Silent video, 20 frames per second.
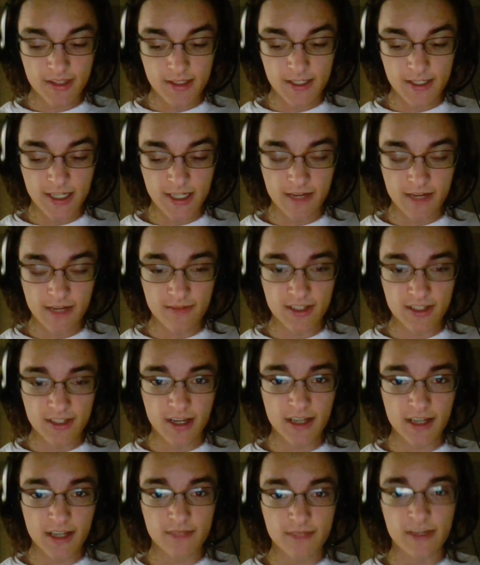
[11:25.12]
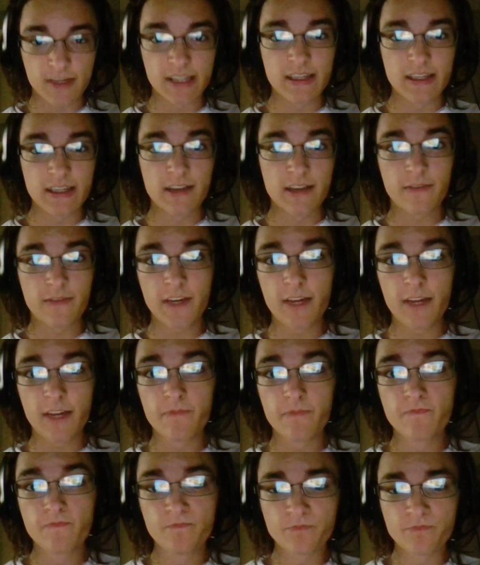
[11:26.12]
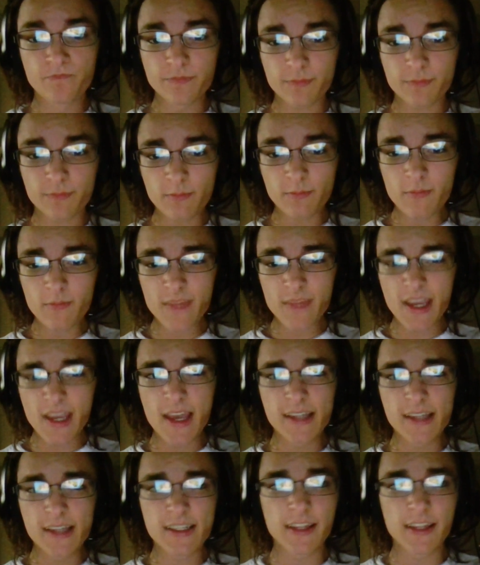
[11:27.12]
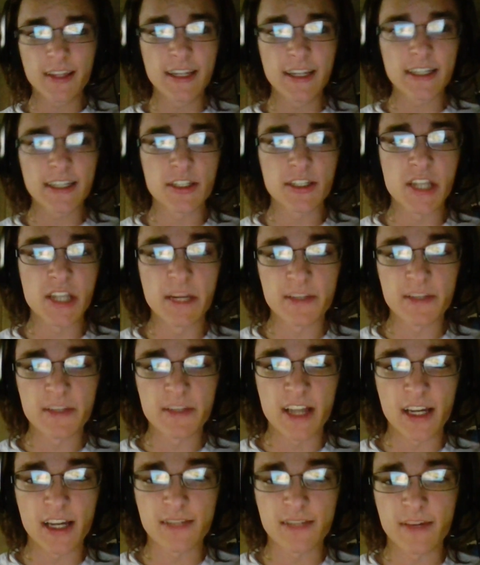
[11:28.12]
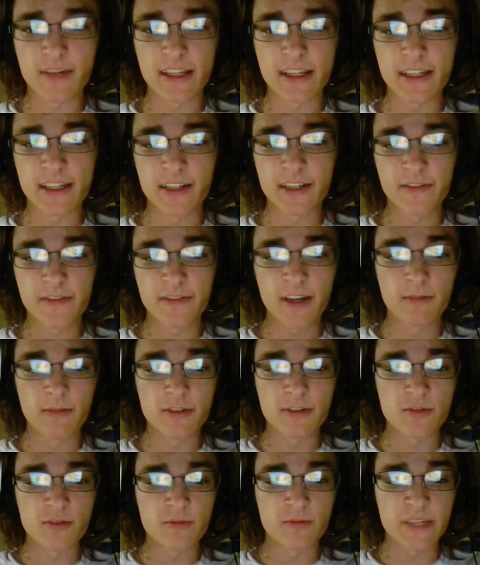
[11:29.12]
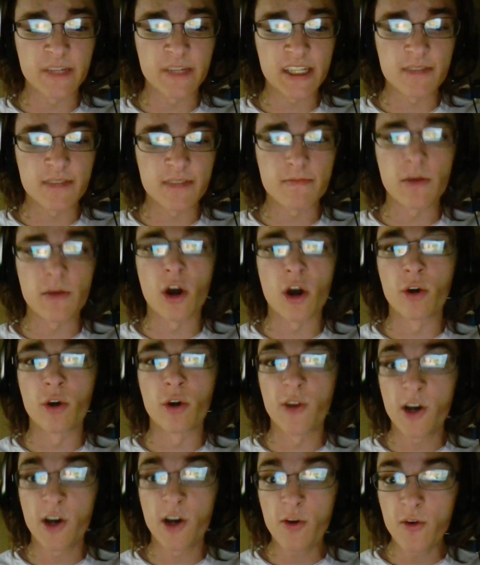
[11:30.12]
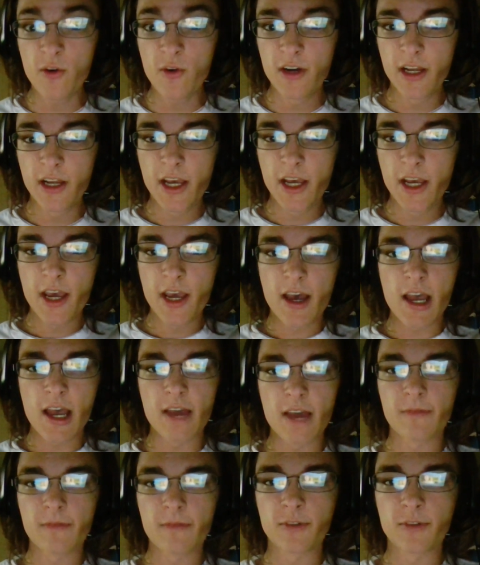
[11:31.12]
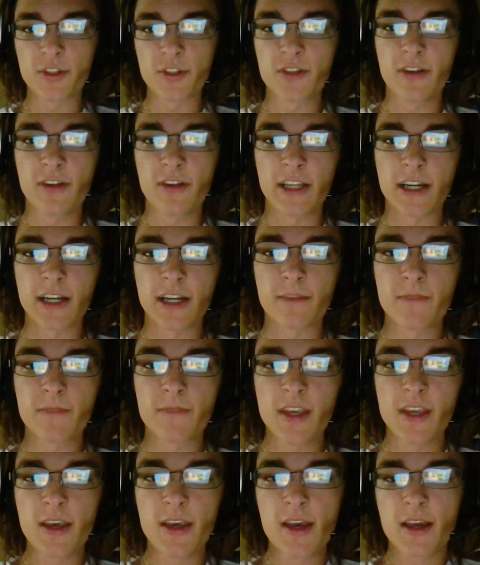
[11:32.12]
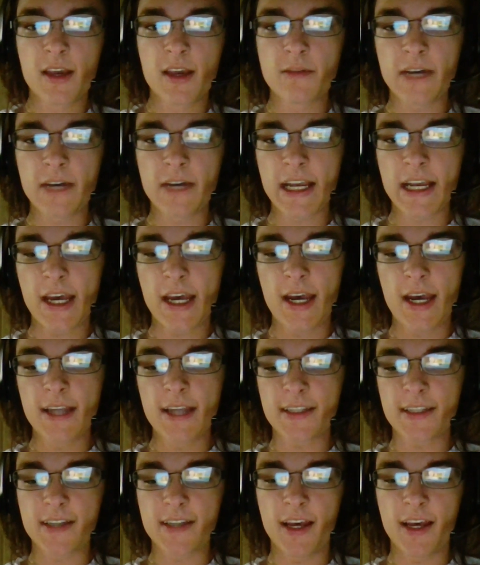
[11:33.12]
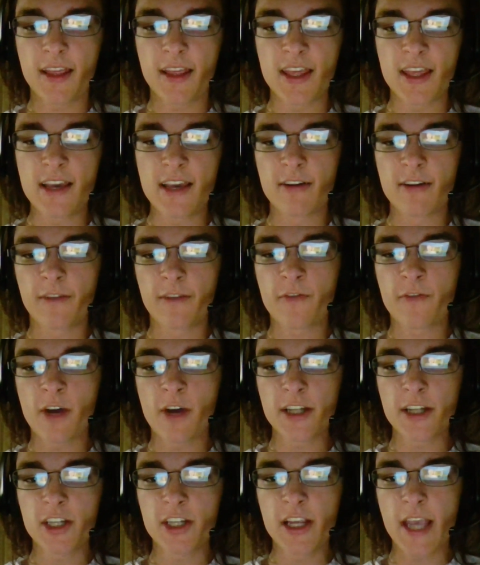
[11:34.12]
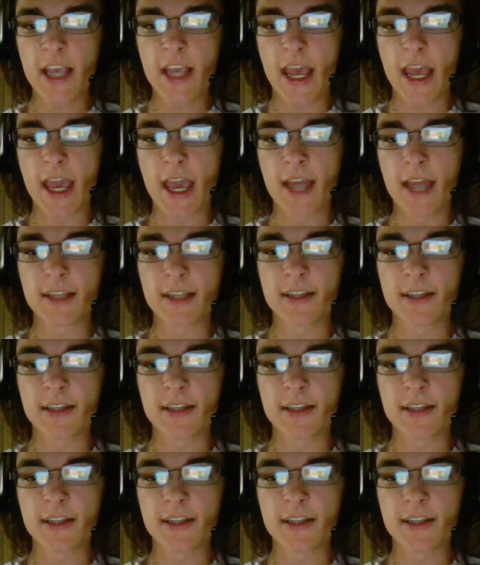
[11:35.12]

James Talks About the NFL. And until the next James Talks About the NFL, which will be tomorrow, I will see you all later. Goodbye, guys. Thank you all for watching, and as